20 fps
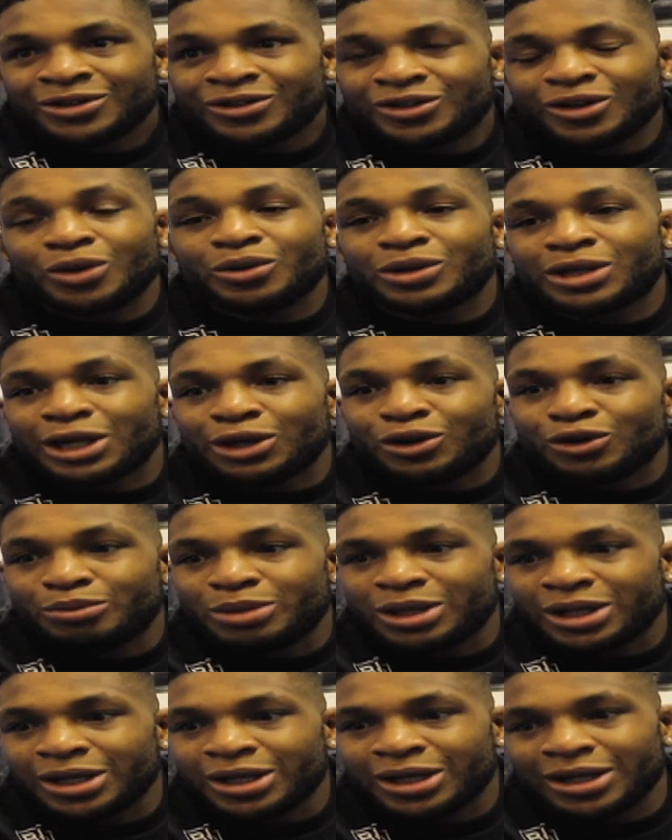Saul
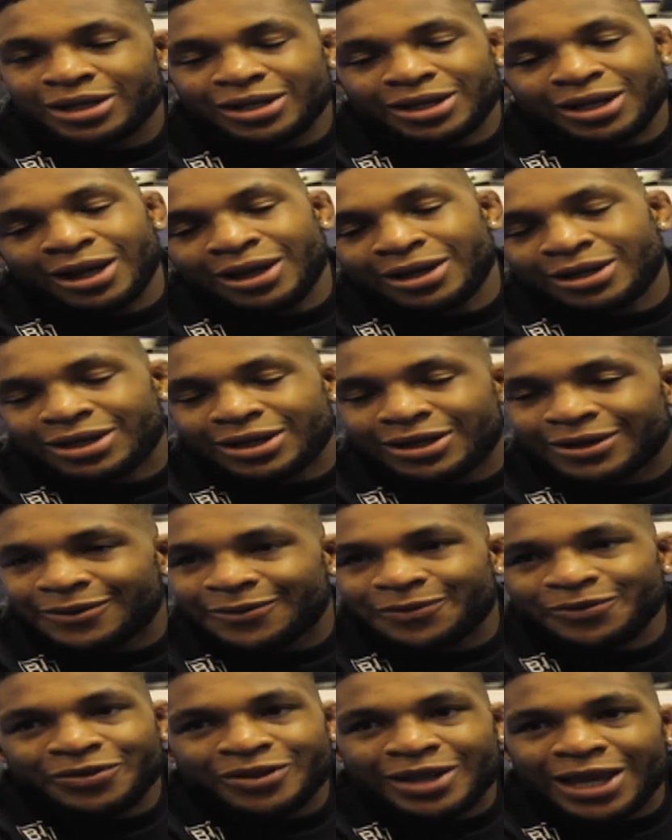Gilbert, like
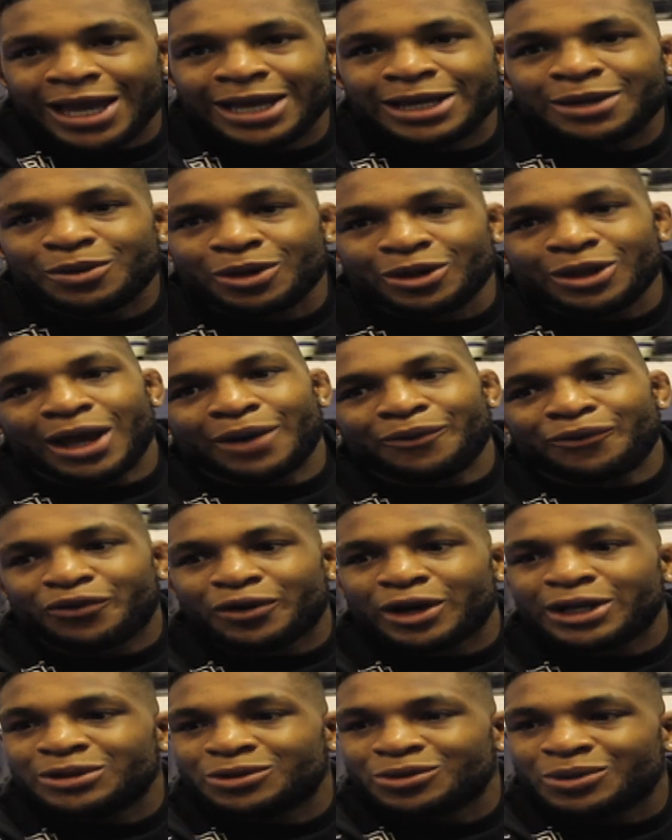anyone that I'm
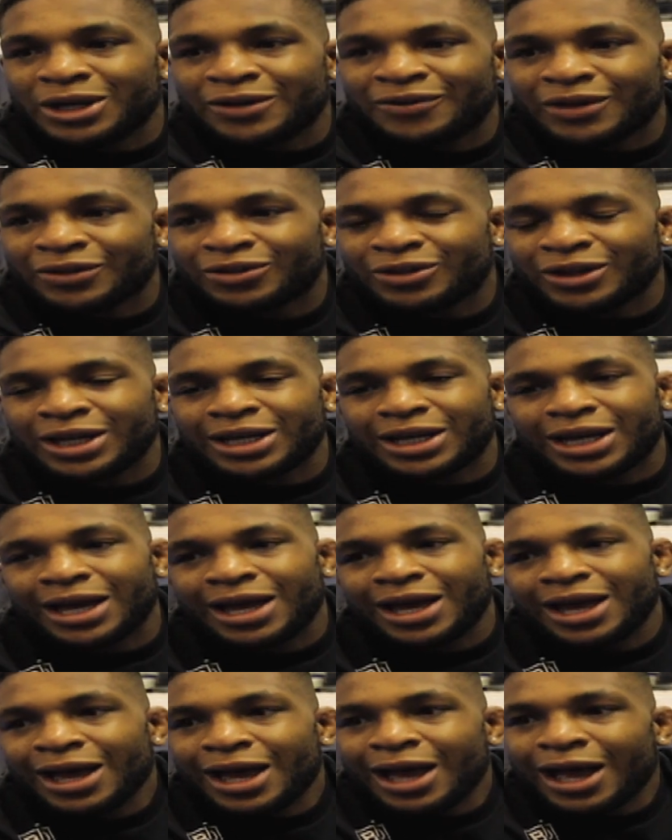friends with, I think,
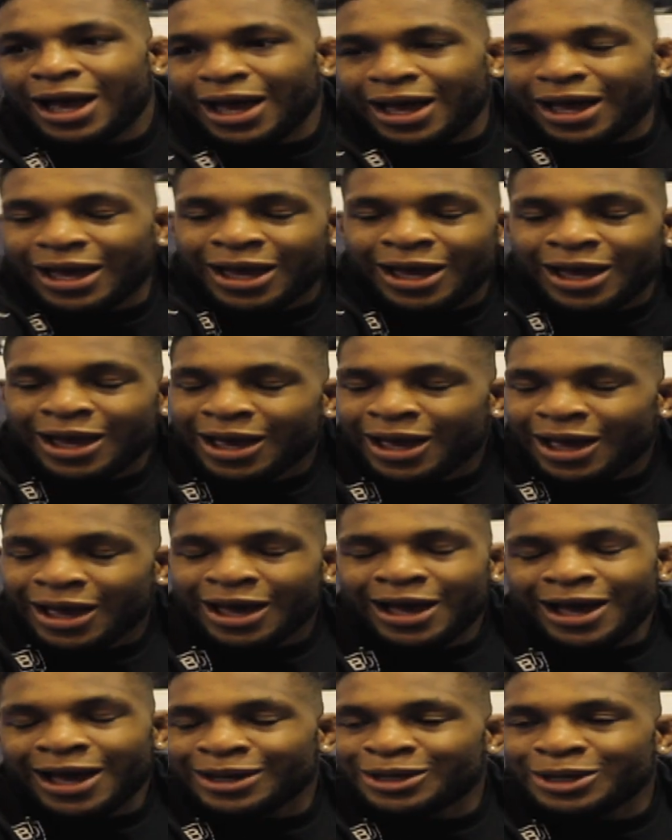
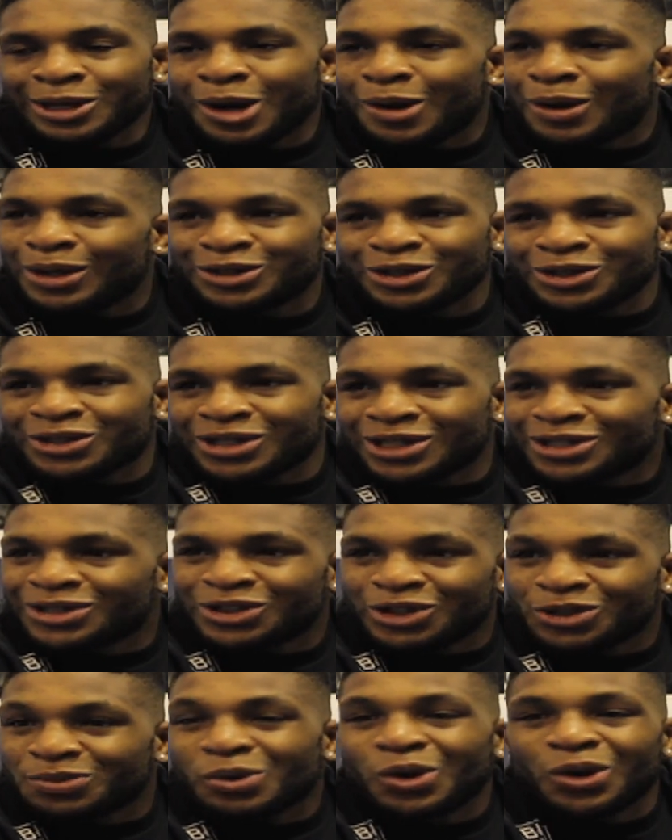I don't know, it's
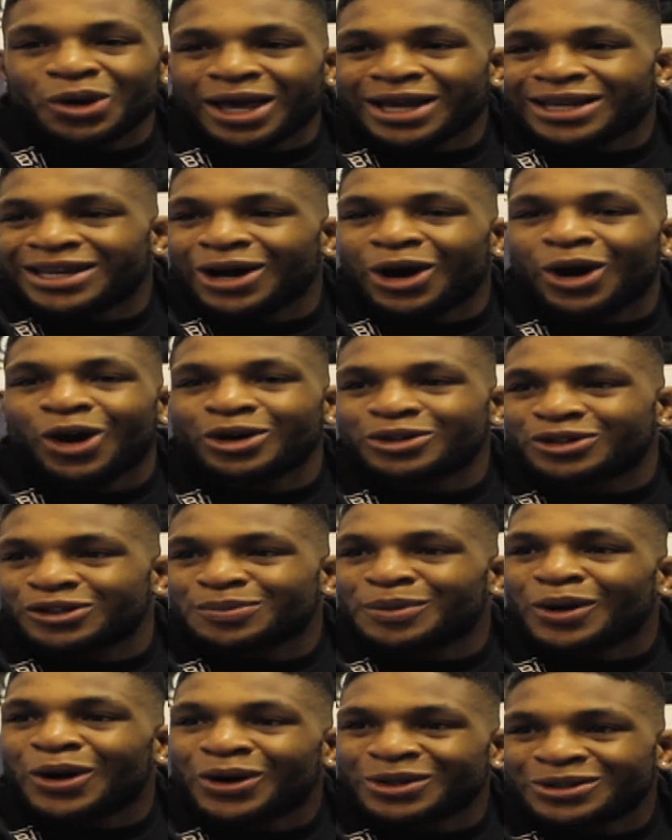just more like a hard
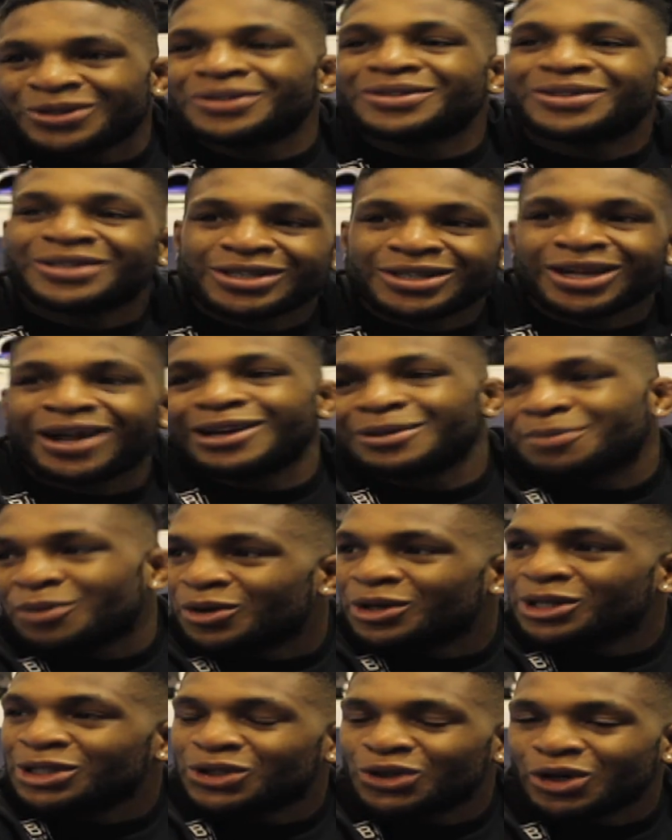spar, so it's slightly
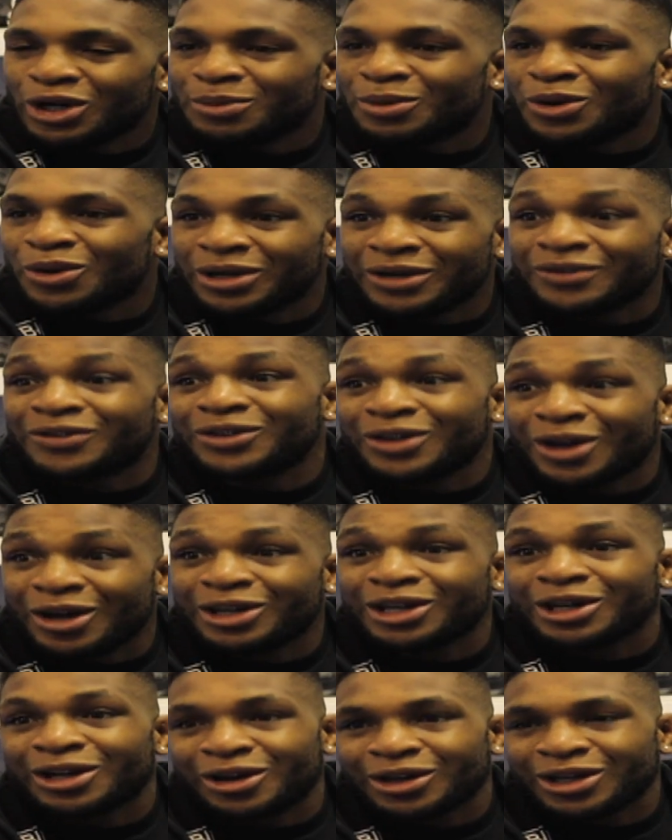more enjoyable, even though
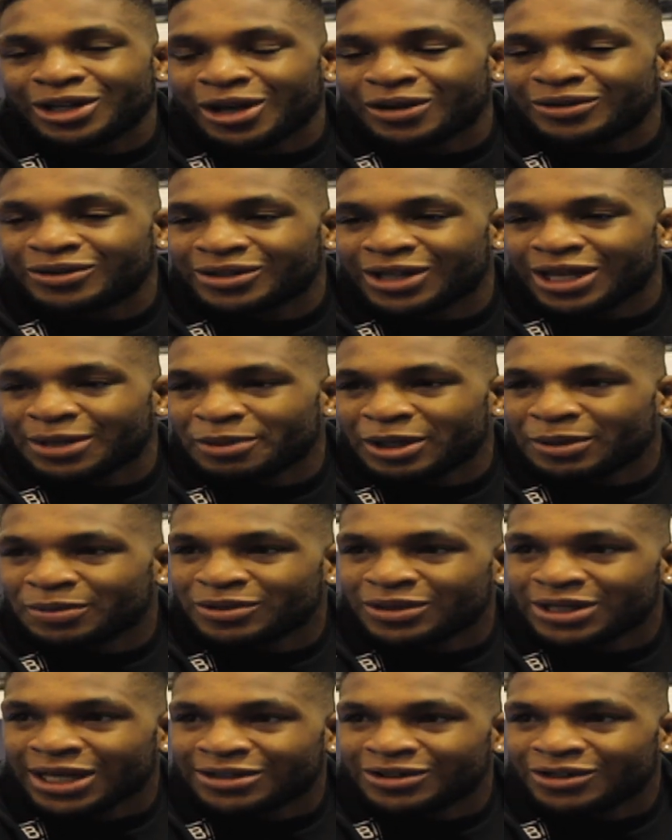you know you're going to take
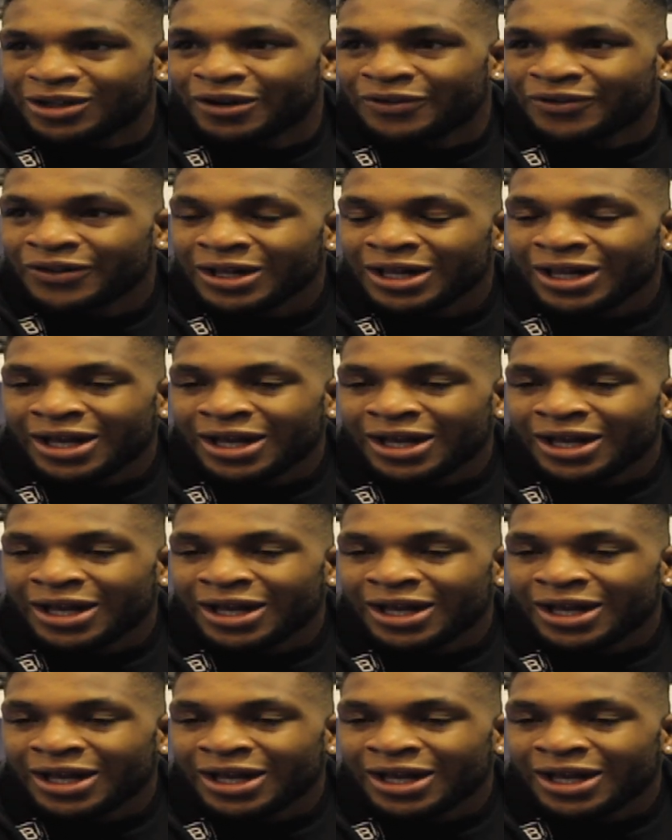people's heads off.